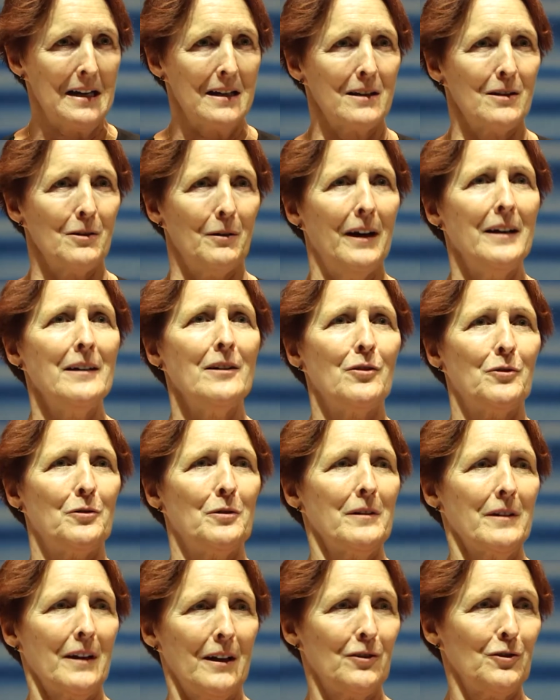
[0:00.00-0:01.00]
So any
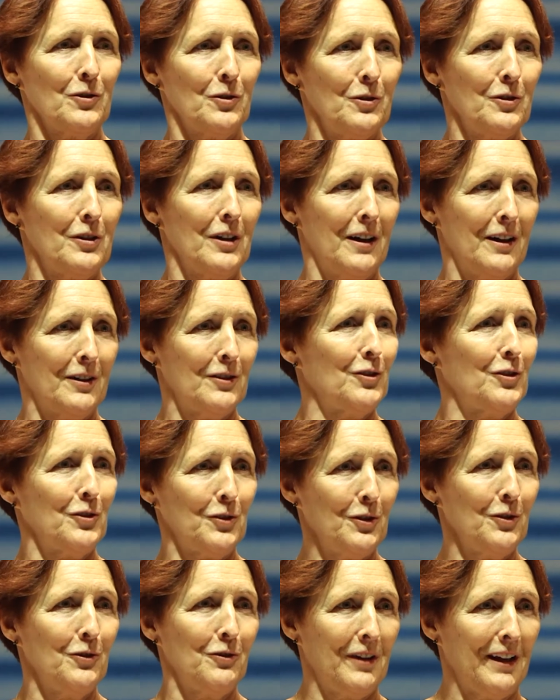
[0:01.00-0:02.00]
story that has a good heart is a
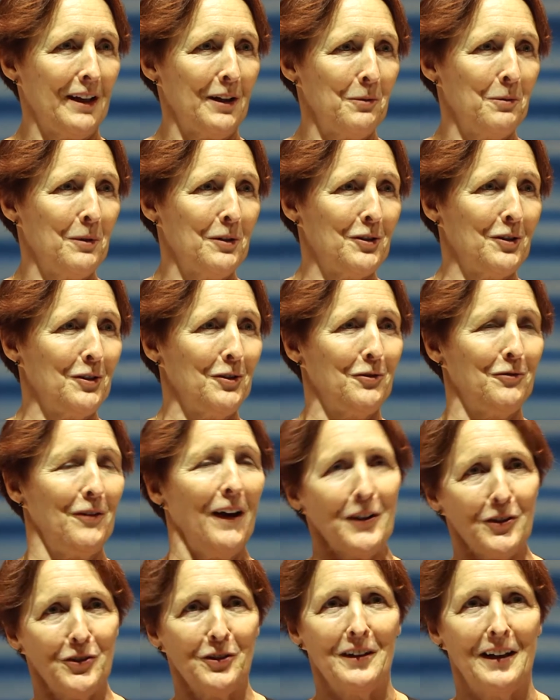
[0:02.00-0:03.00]
good thing. What is
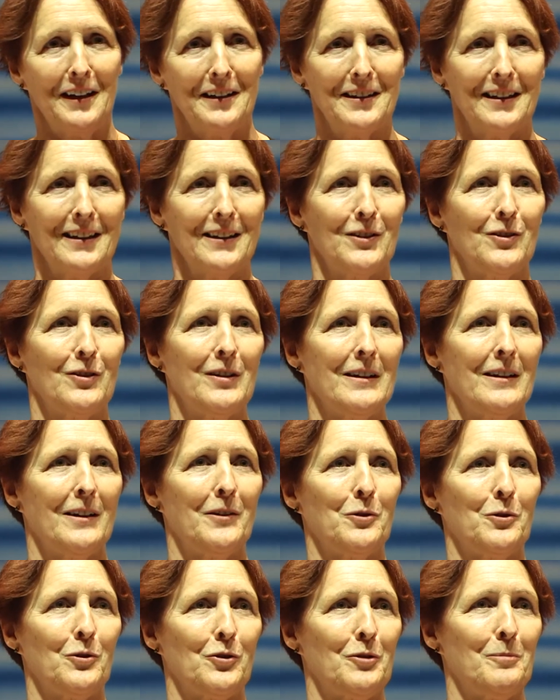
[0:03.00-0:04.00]
fascinating is seeing that,
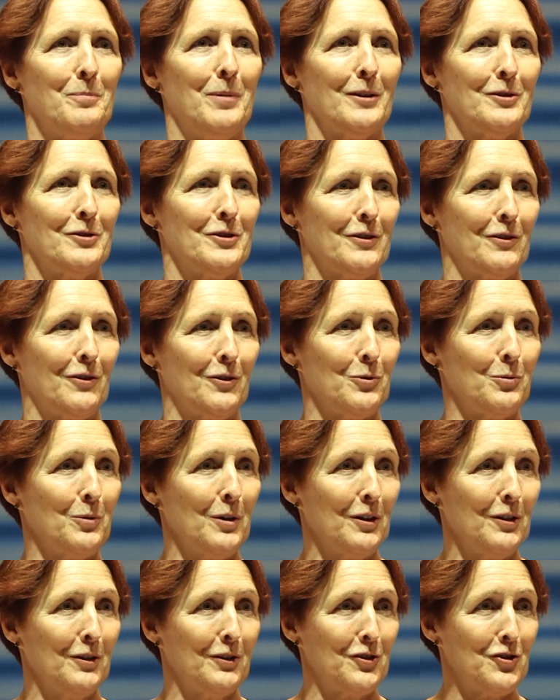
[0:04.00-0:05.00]
of course, the politics of the
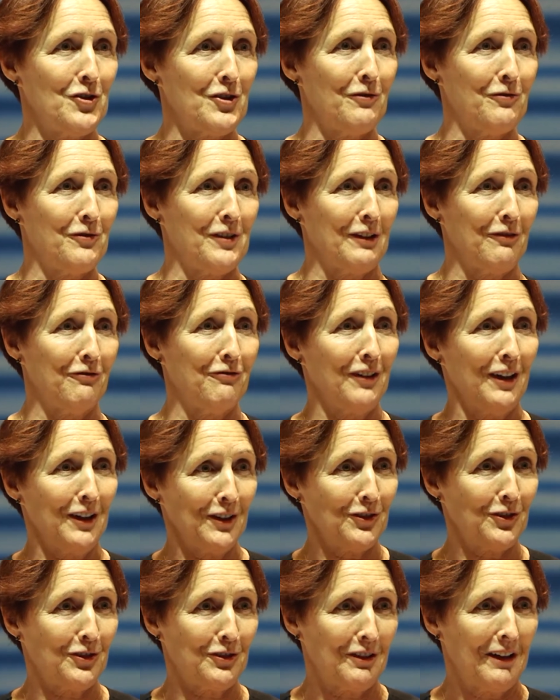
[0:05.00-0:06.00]
world is shifting
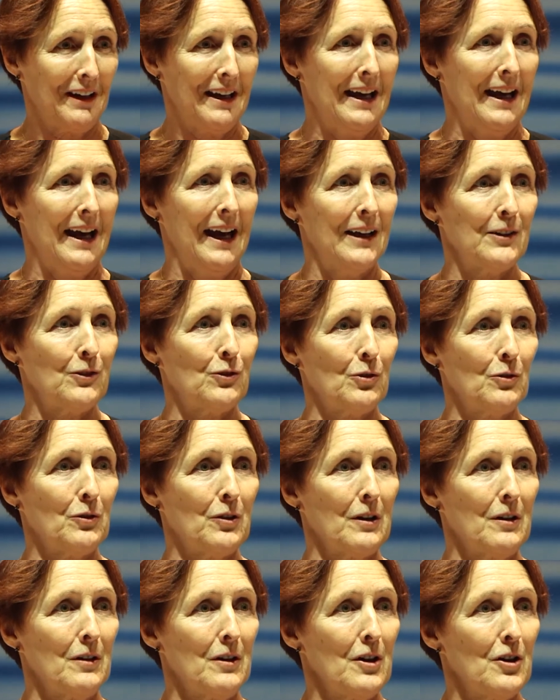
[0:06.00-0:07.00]
fast. And so
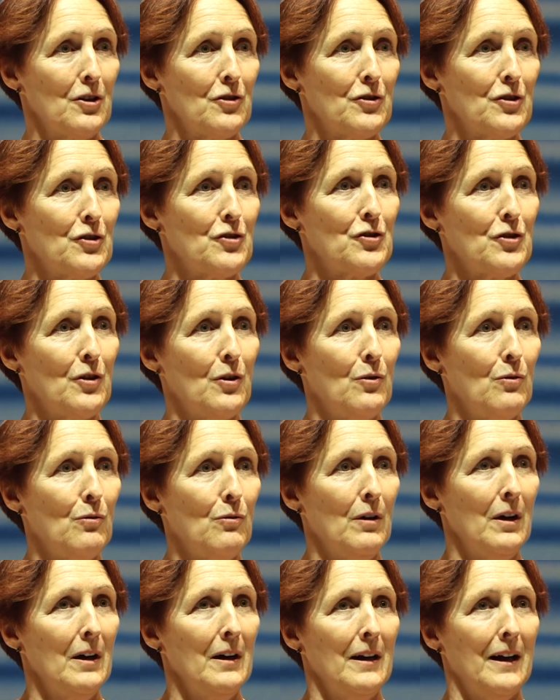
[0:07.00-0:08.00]
the show
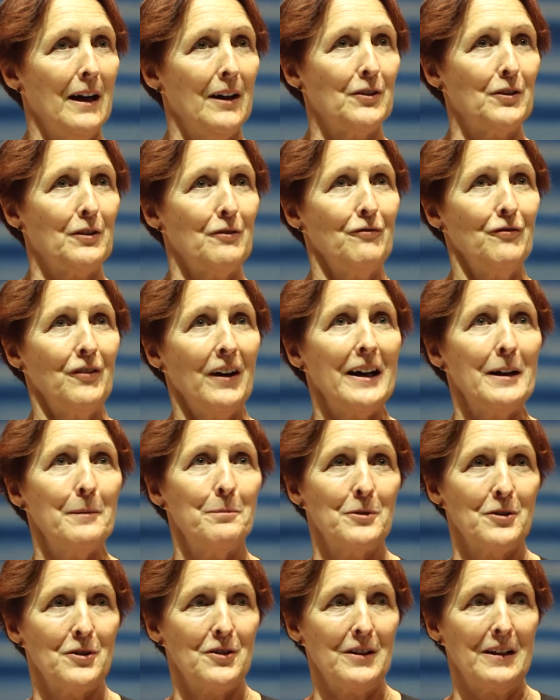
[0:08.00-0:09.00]
has the
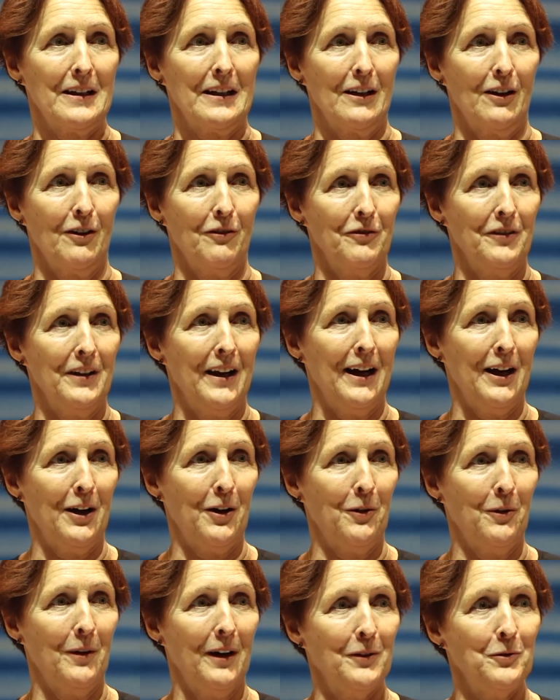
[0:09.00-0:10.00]
vibrancy of
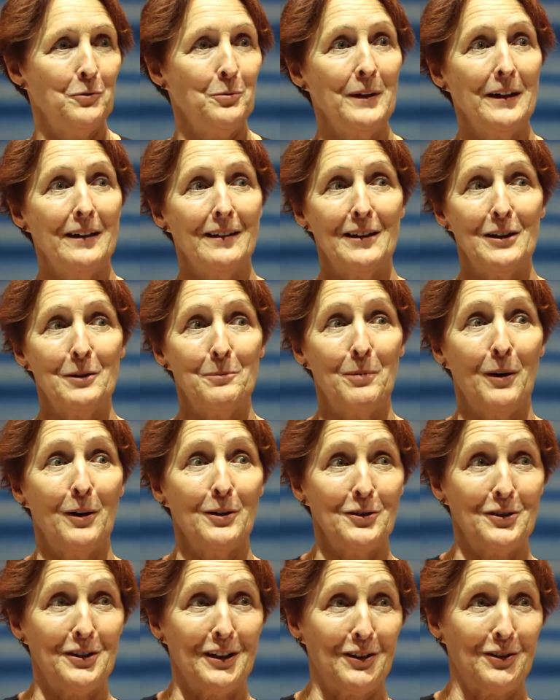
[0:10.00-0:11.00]
now and weirdly the
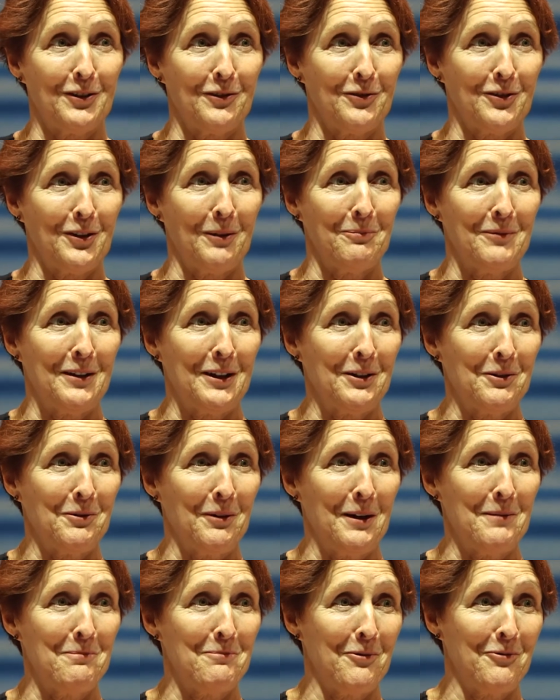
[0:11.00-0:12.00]
politics of something
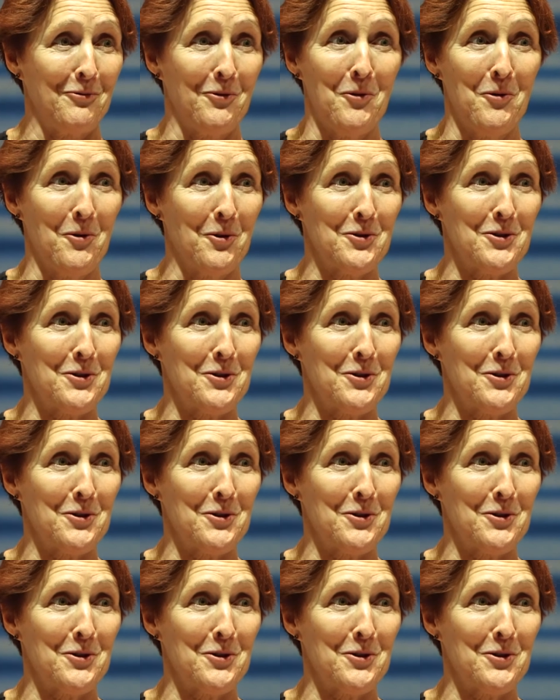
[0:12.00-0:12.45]
quite before.